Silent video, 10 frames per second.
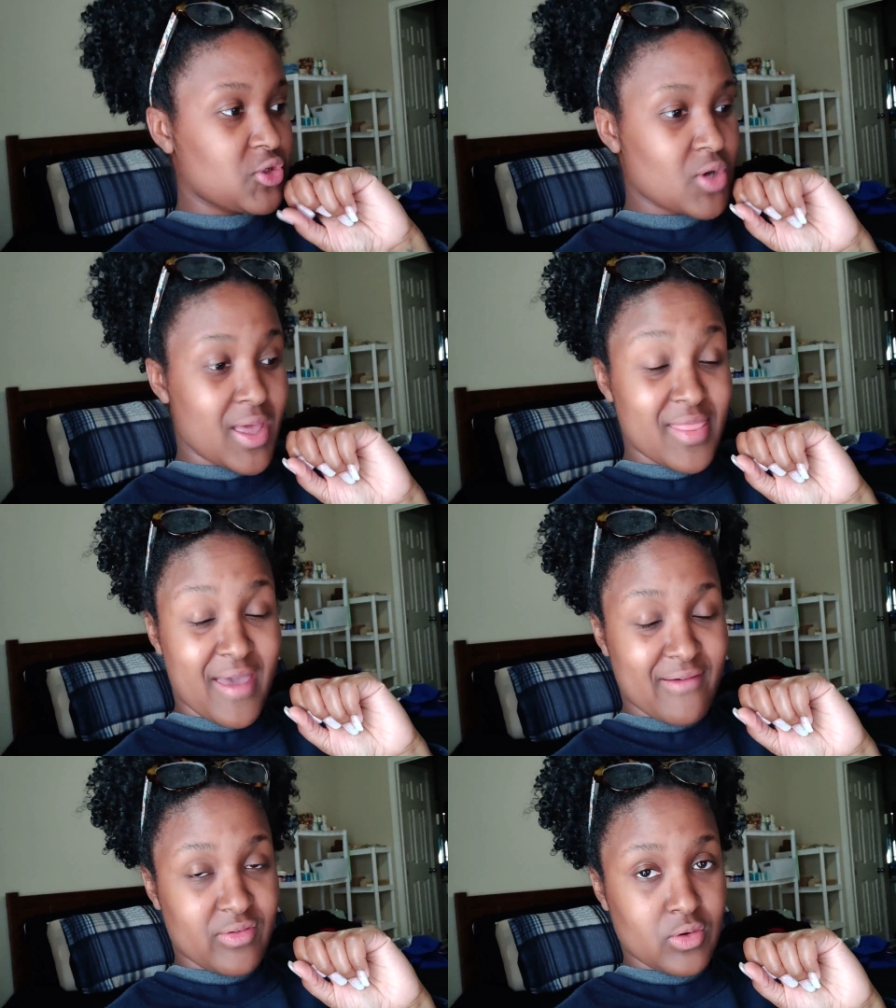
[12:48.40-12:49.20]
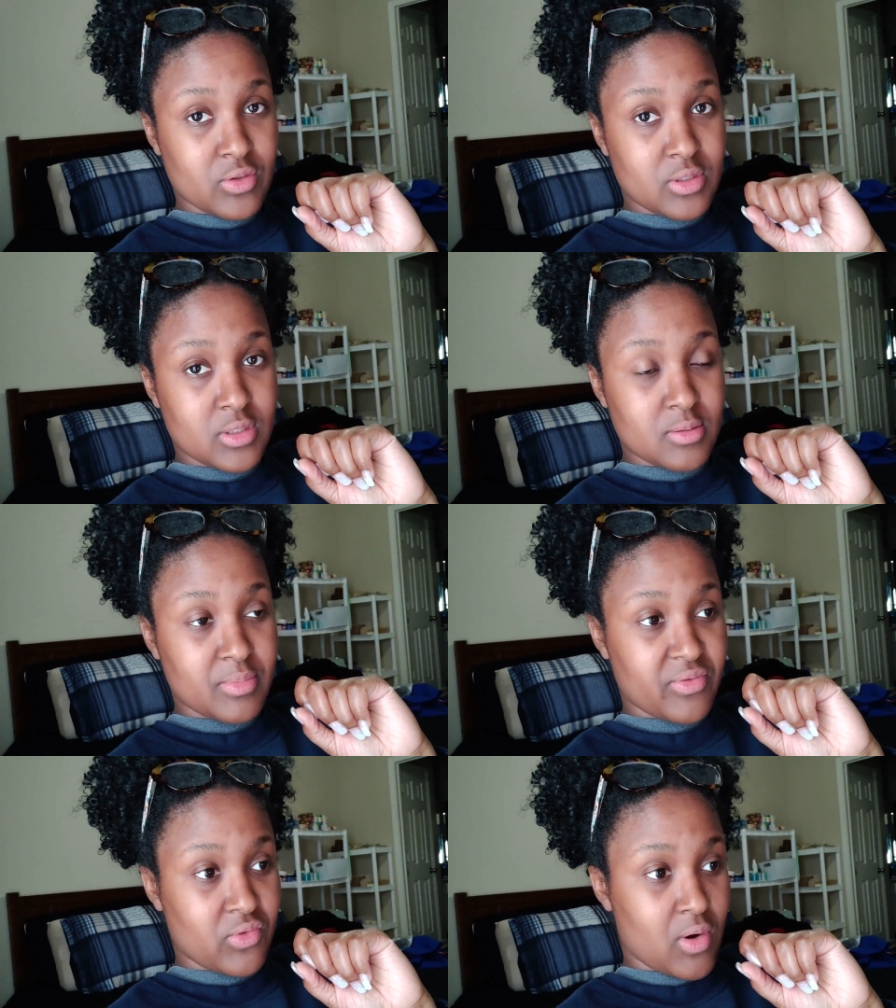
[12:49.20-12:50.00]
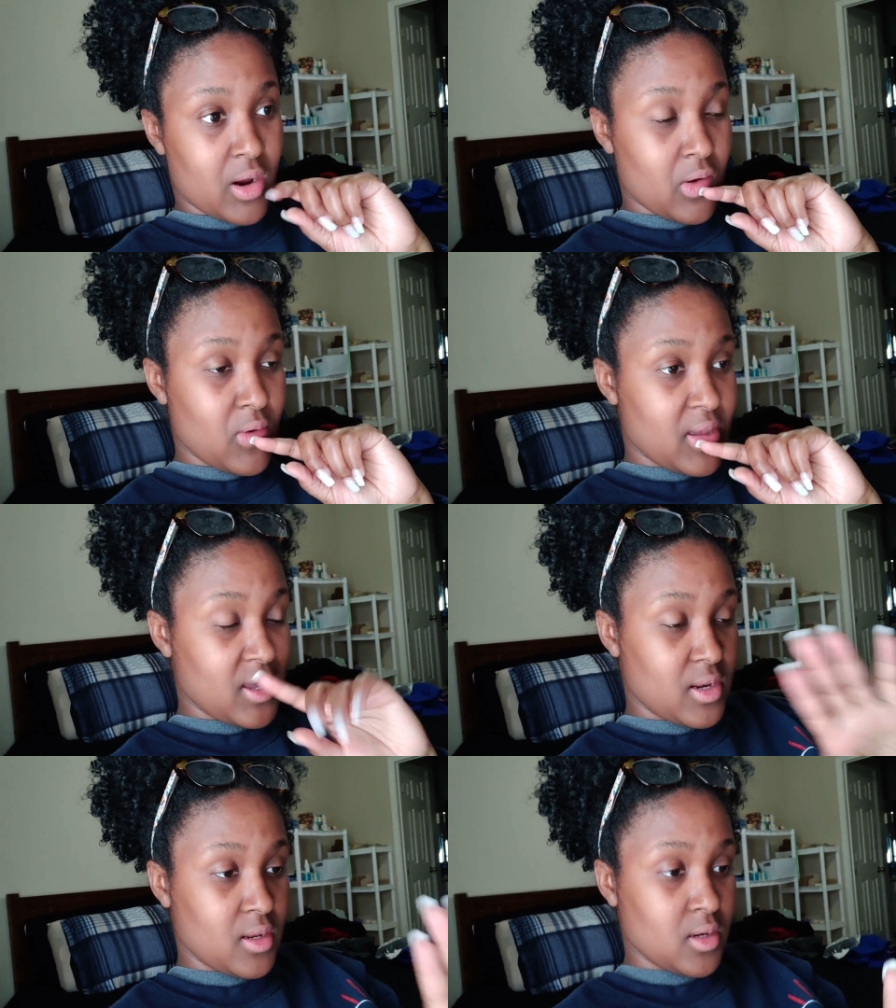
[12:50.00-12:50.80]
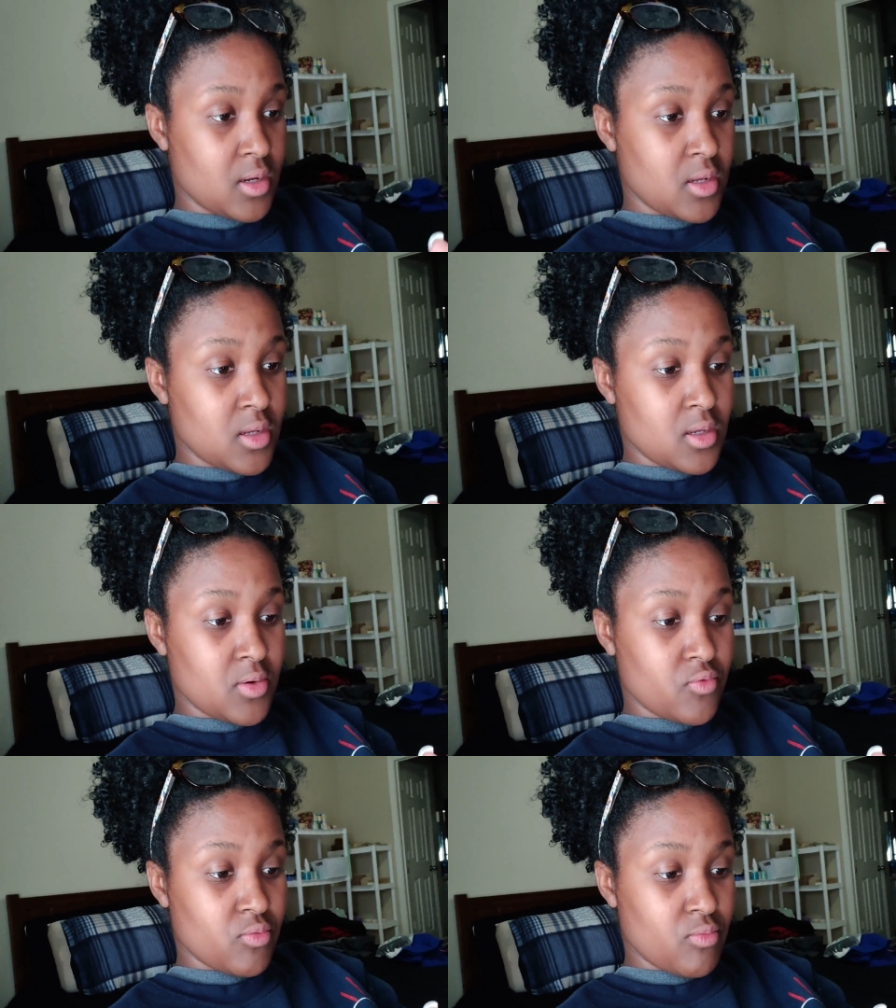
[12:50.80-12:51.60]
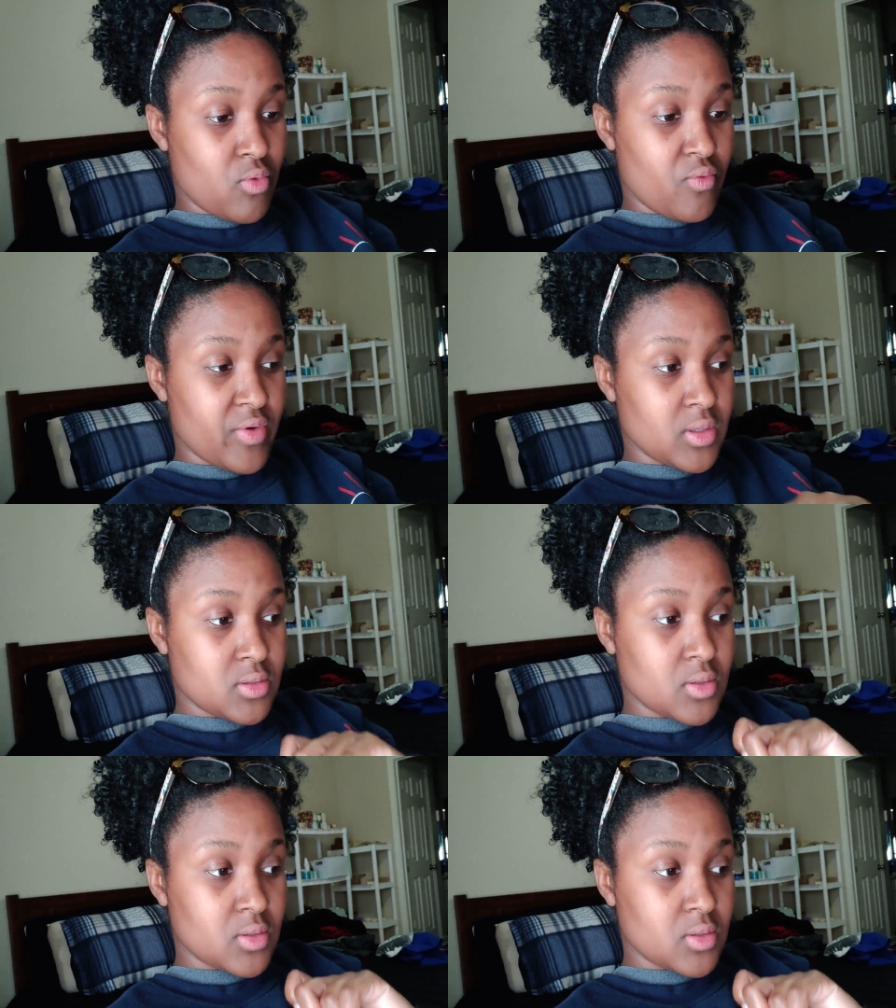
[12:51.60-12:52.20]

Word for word: I'm gonna try that first before I go ahead and remove it.